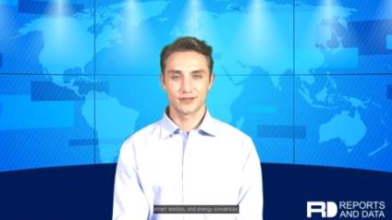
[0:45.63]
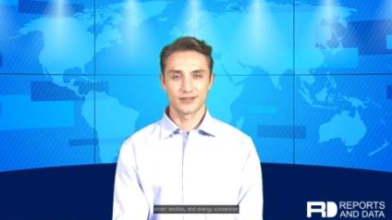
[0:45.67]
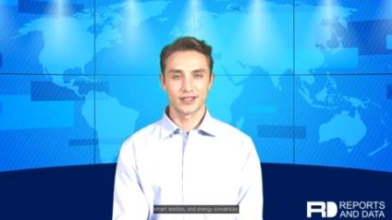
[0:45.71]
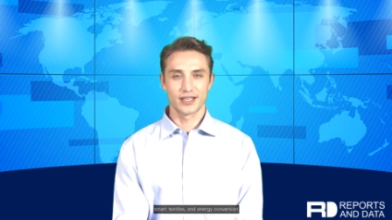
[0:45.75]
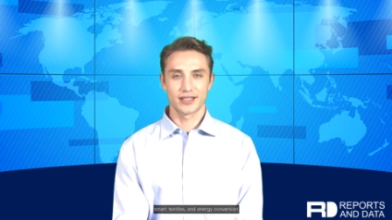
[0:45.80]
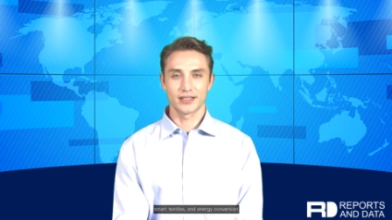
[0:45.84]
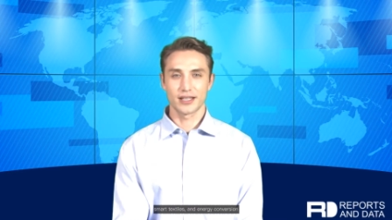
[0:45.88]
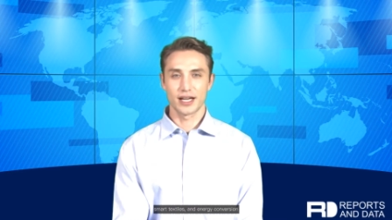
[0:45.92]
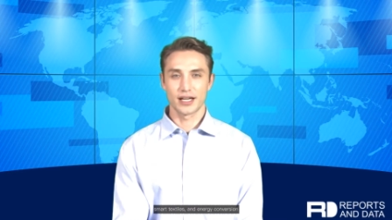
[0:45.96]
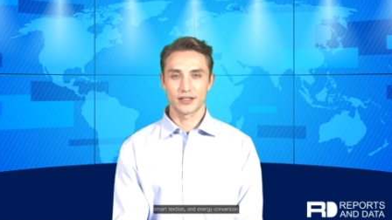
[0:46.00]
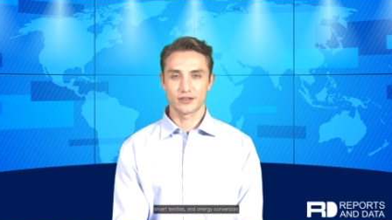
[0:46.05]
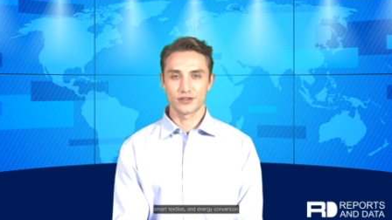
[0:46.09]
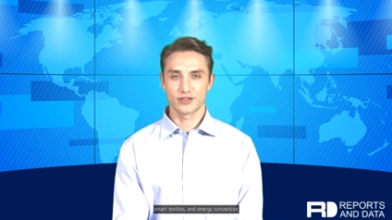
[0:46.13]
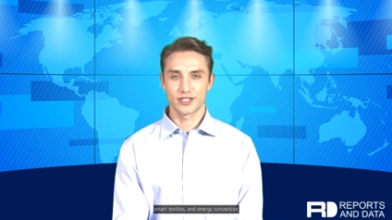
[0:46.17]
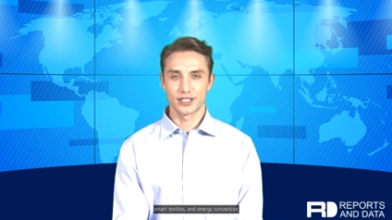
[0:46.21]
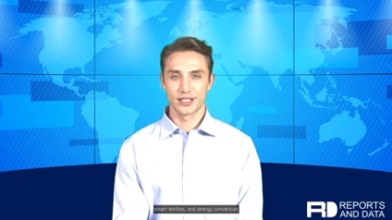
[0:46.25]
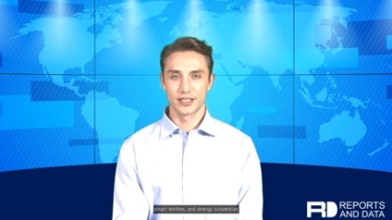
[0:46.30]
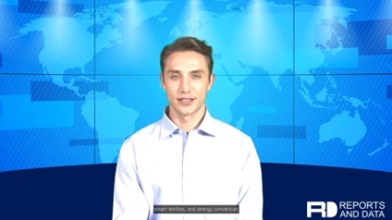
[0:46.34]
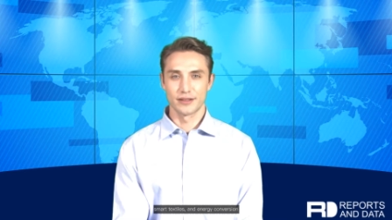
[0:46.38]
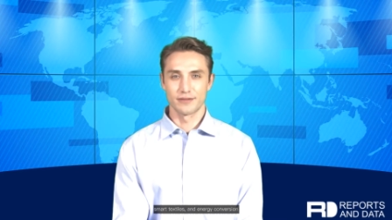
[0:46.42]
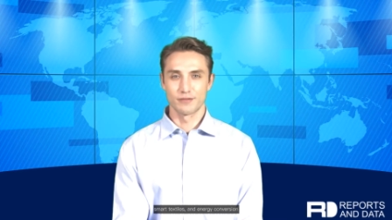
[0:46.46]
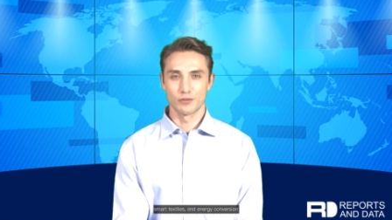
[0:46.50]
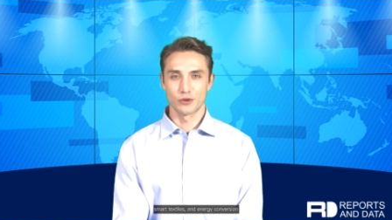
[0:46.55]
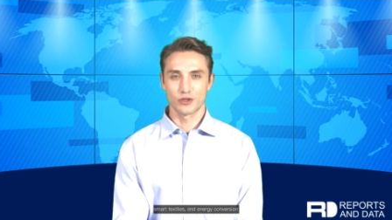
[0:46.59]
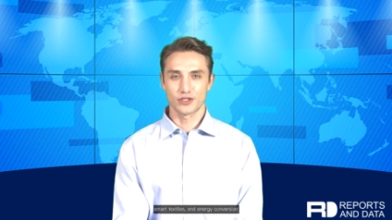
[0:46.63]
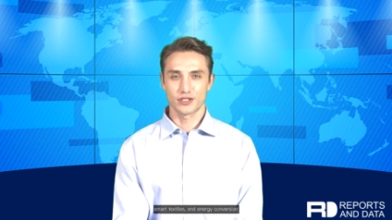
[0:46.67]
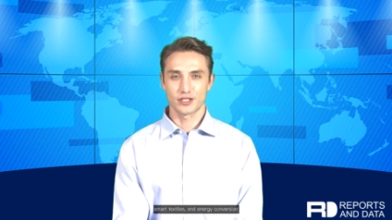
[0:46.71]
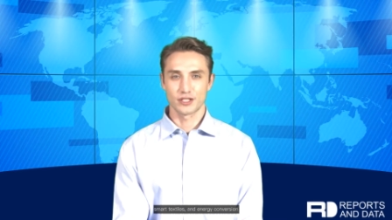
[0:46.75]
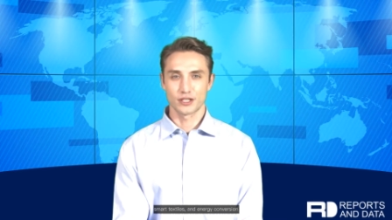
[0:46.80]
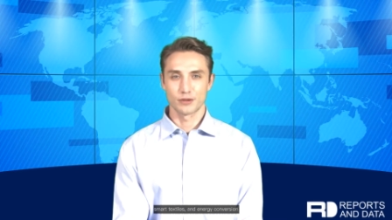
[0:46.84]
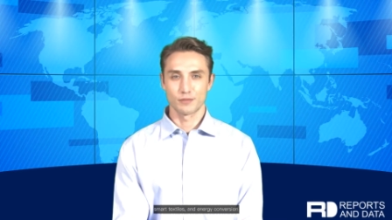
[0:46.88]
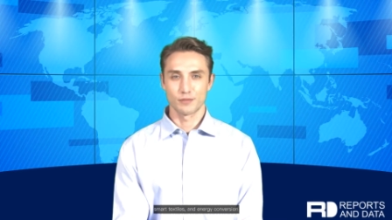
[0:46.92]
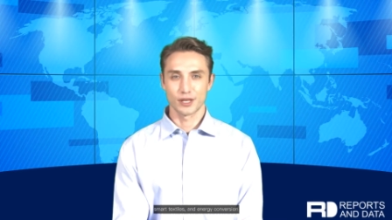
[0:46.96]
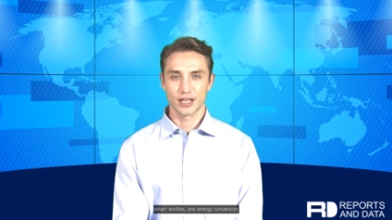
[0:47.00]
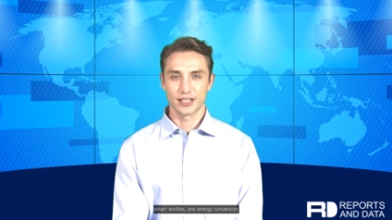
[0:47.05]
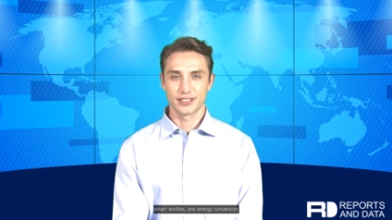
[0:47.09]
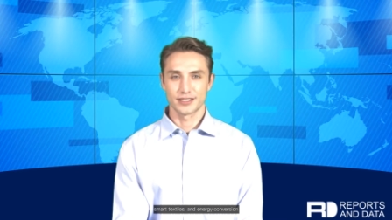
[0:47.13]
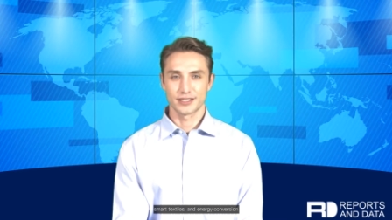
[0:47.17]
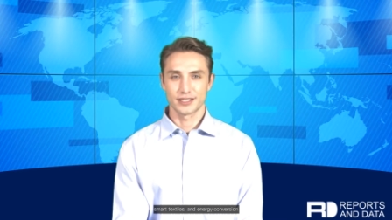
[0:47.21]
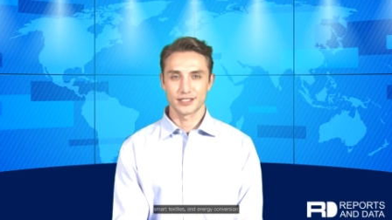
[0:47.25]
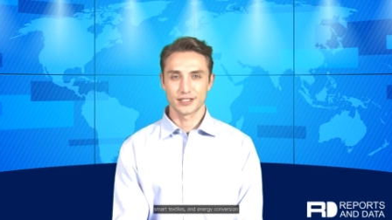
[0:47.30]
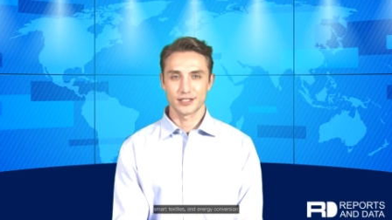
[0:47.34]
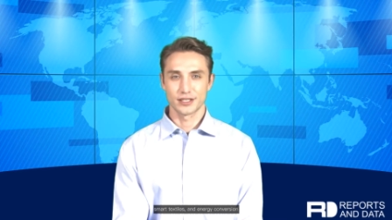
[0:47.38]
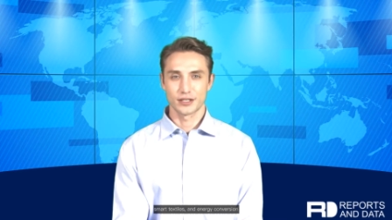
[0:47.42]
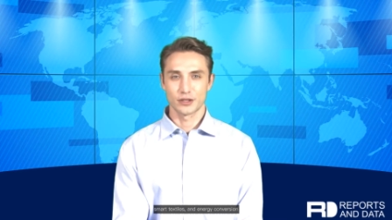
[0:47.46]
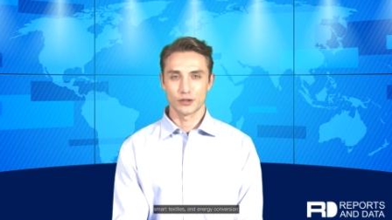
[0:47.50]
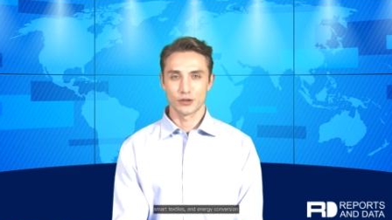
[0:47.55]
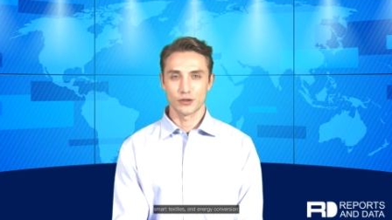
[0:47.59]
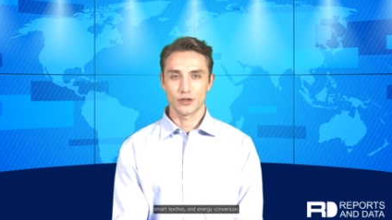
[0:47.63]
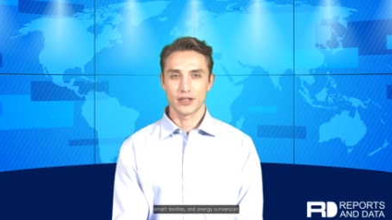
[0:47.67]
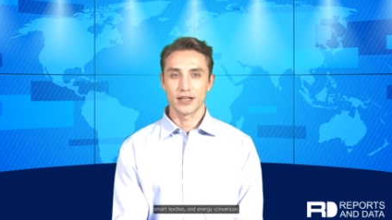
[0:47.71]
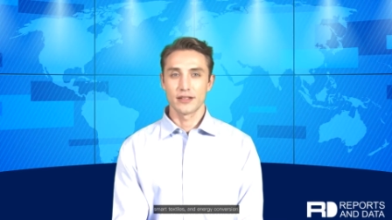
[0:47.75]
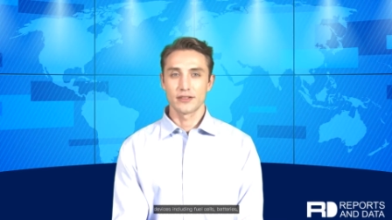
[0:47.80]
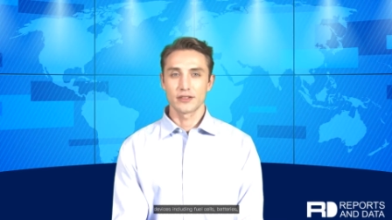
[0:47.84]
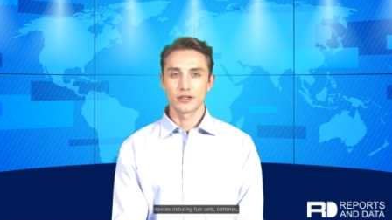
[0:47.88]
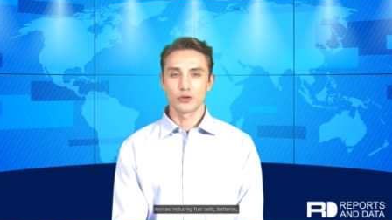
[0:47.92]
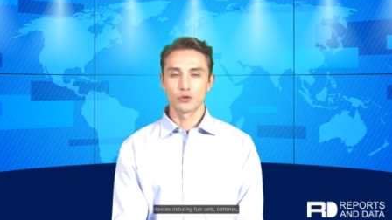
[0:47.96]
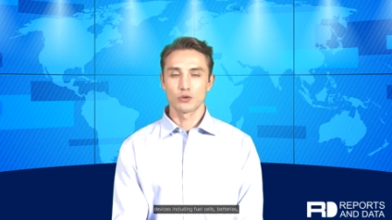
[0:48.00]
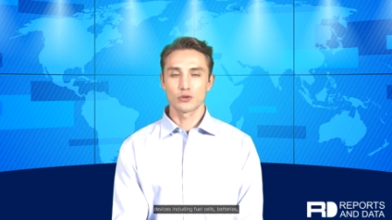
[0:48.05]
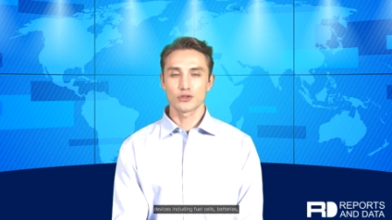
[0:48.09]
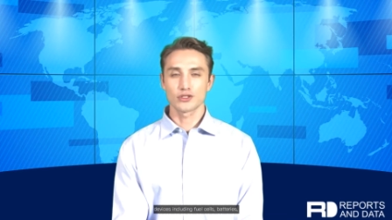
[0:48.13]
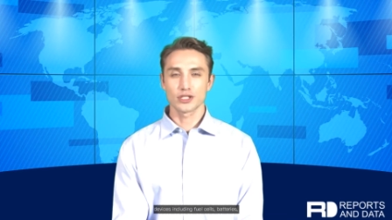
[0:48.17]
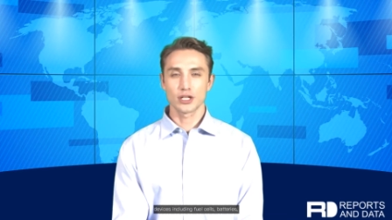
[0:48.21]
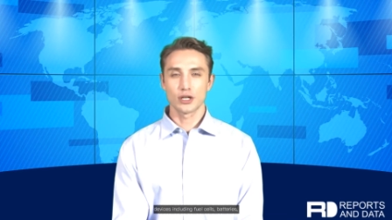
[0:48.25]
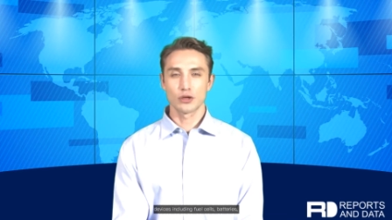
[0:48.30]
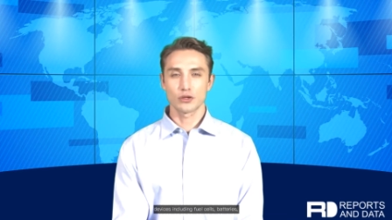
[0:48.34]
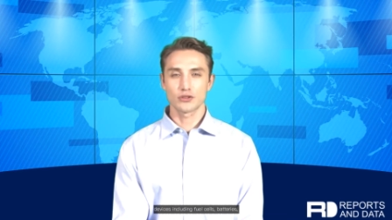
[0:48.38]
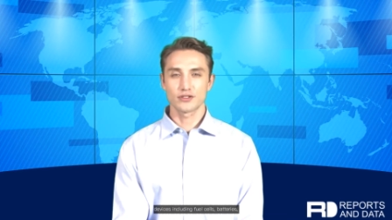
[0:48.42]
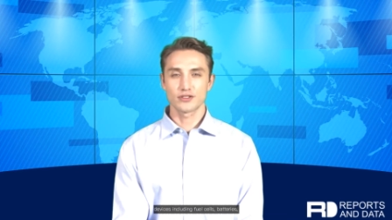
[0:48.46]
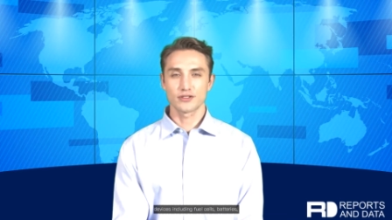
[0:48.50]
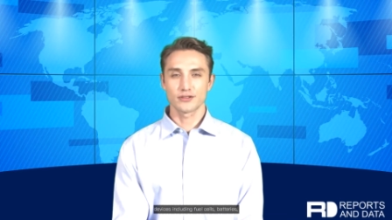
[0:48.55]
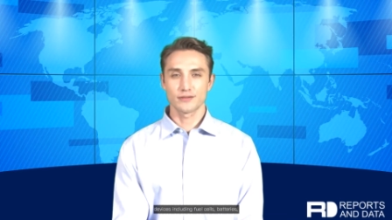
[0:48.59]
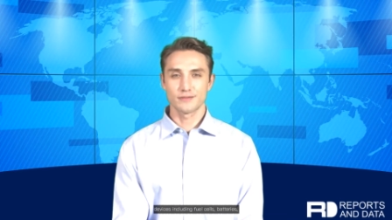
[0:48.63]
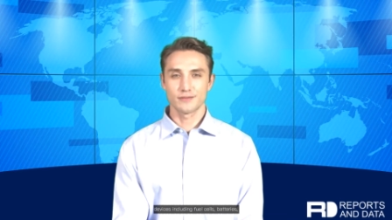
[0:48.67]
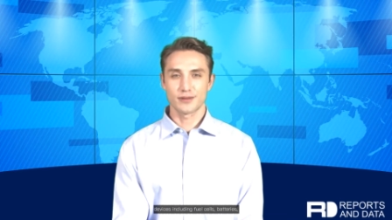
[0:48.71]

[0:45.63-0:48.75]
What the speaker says: and energy conversion devices including fuel cells,